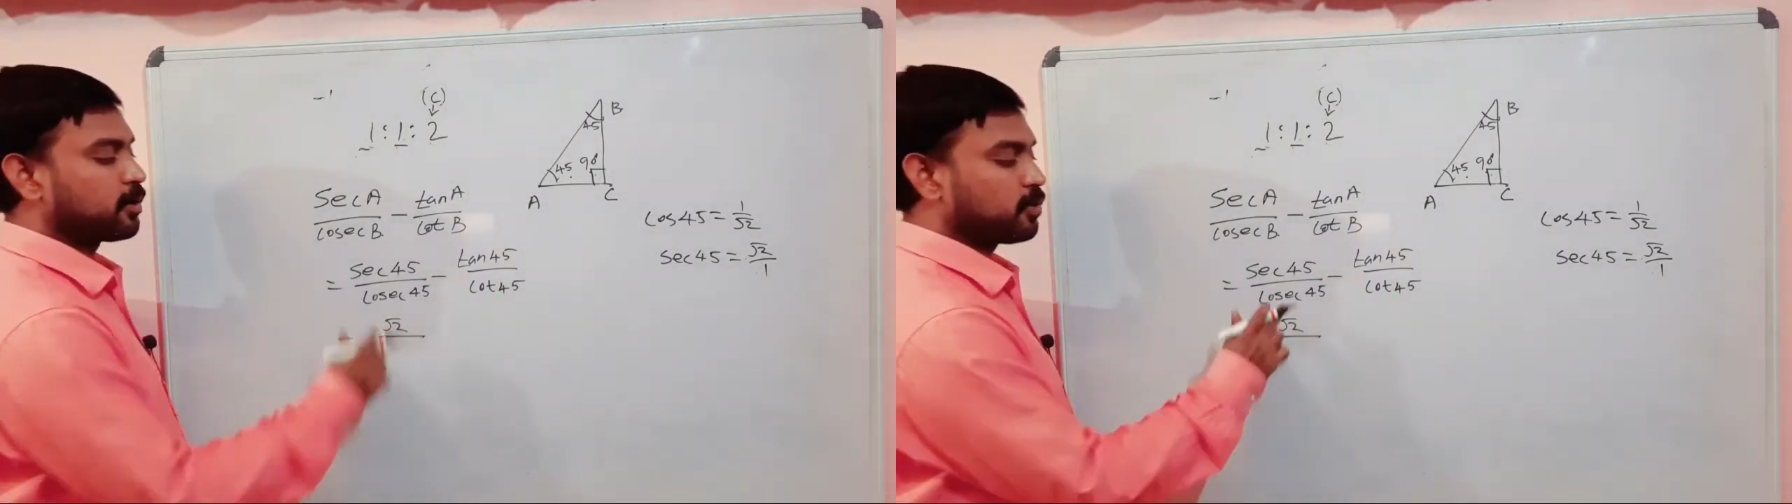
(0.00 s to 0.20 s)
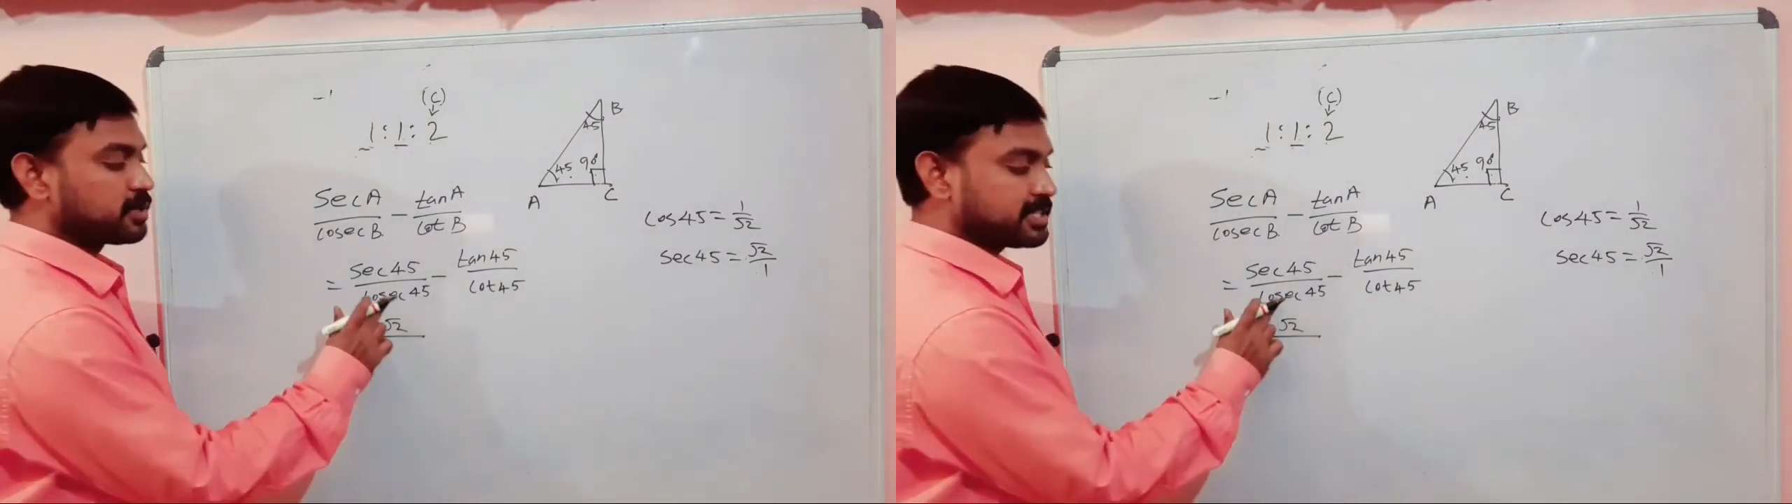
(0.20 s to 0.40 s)

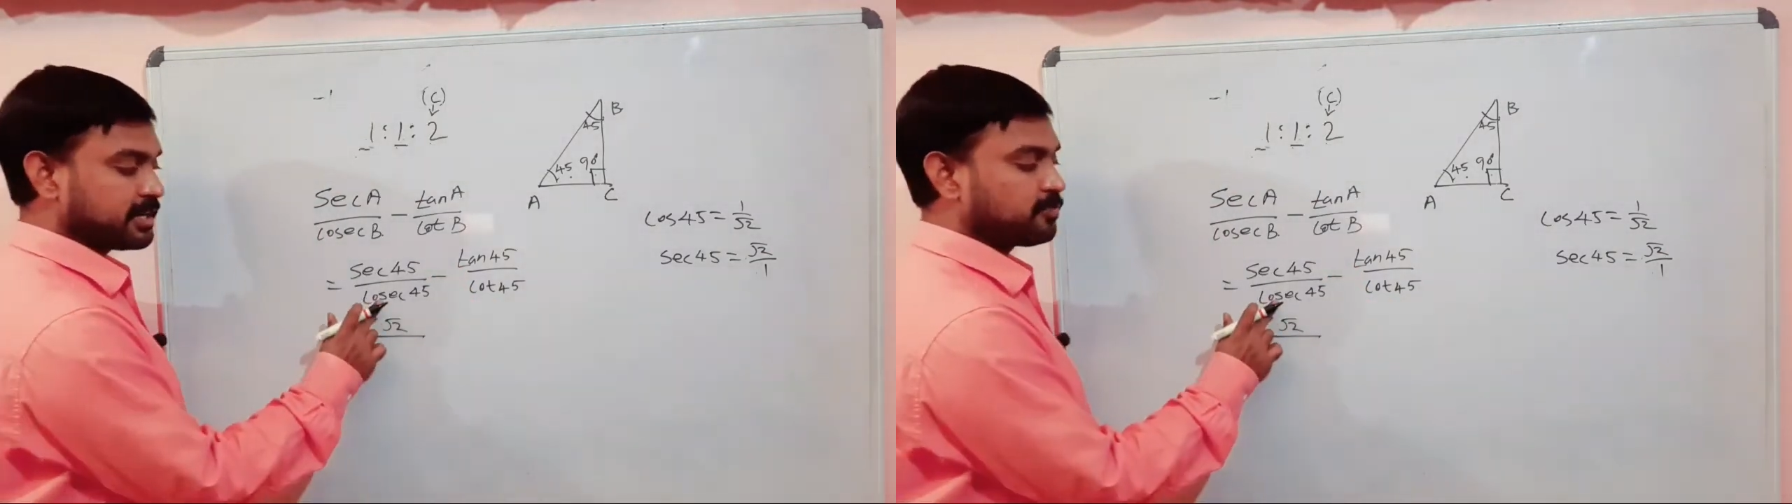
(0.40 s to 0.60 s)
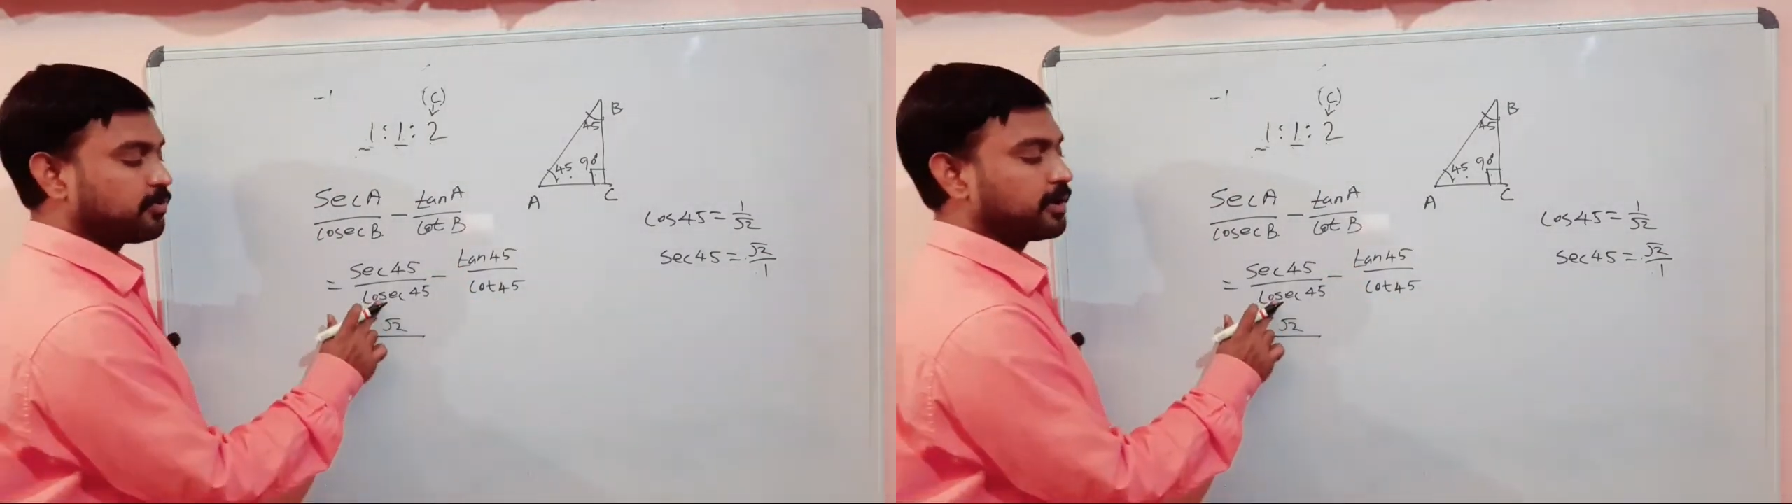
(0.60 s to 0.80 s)

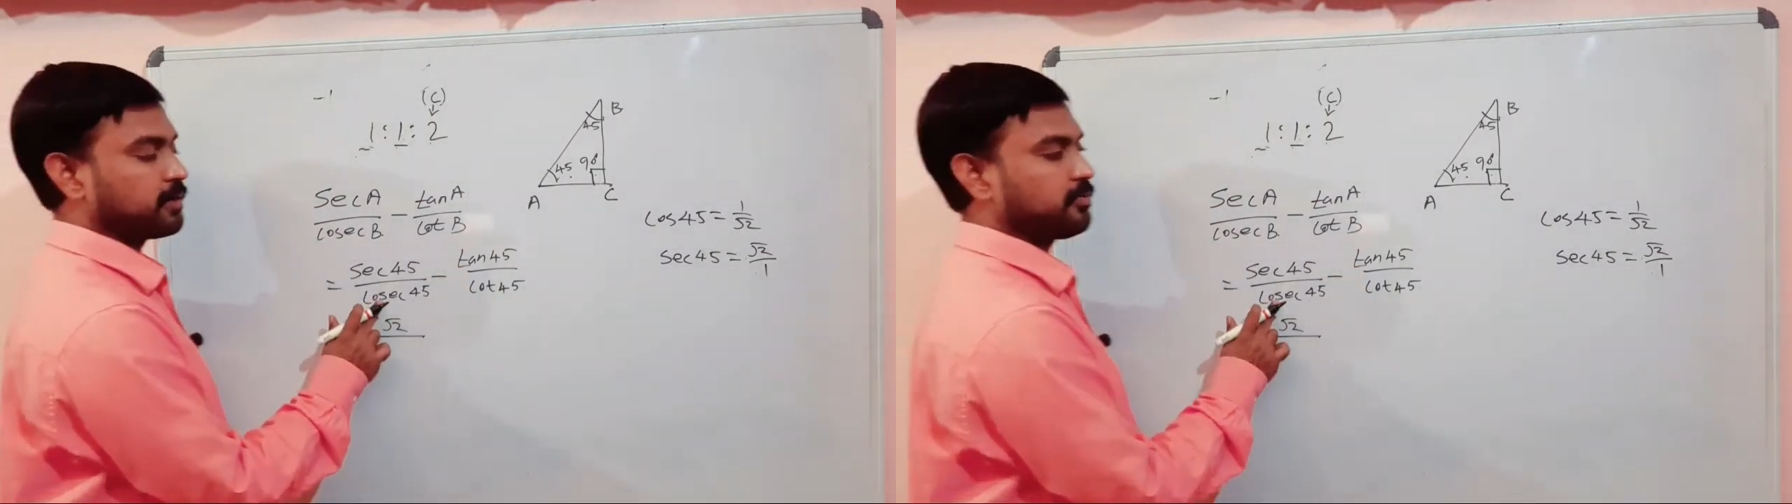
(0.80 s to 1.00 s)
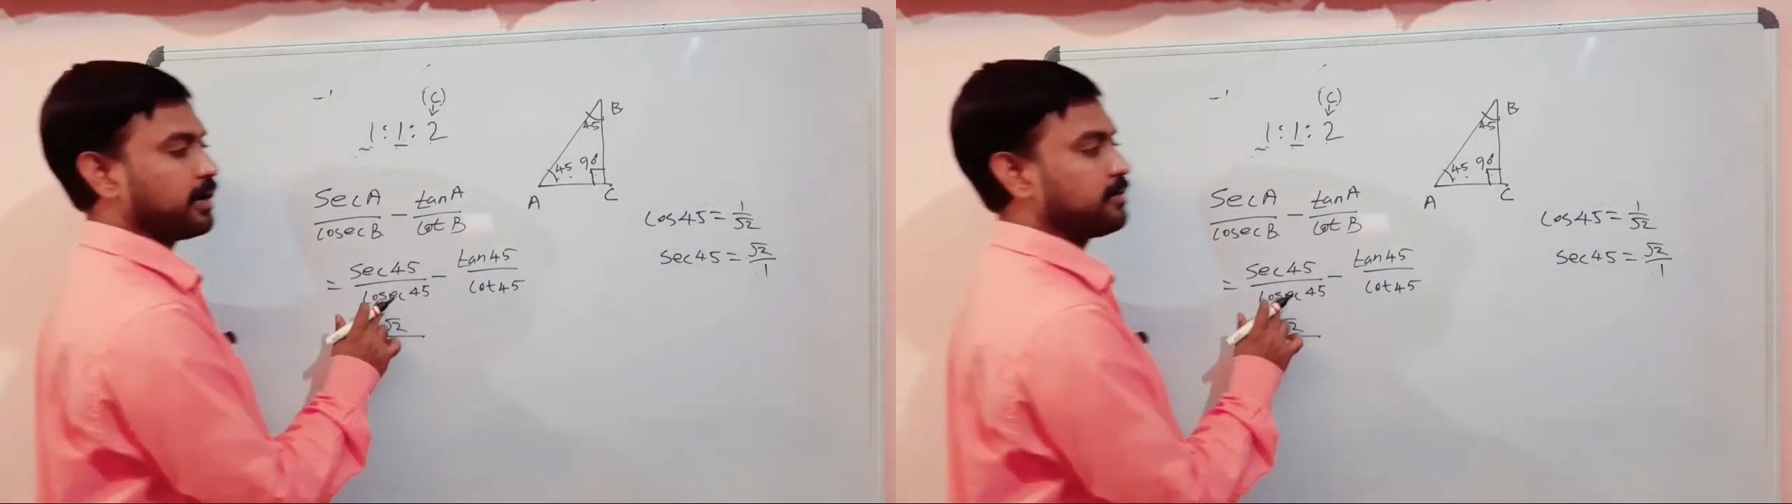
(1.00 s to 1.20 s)
cosec 45.